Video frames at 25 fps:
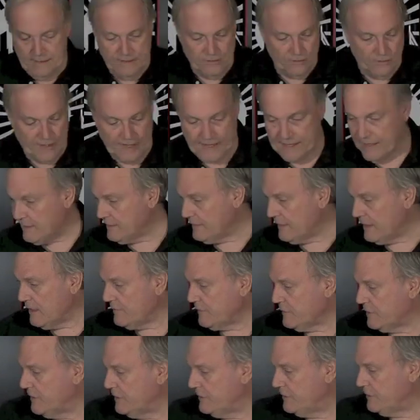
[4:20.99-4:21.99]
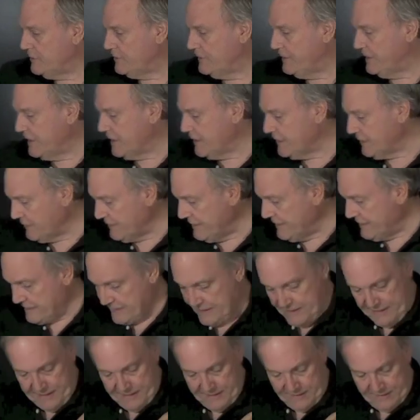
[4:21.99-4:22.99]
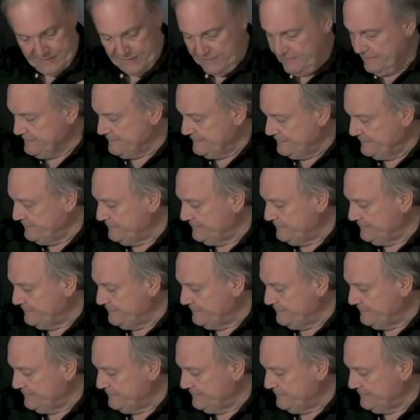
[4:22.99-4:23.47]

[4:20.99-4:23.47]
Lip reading: Okay, now I'm going to do the other end here,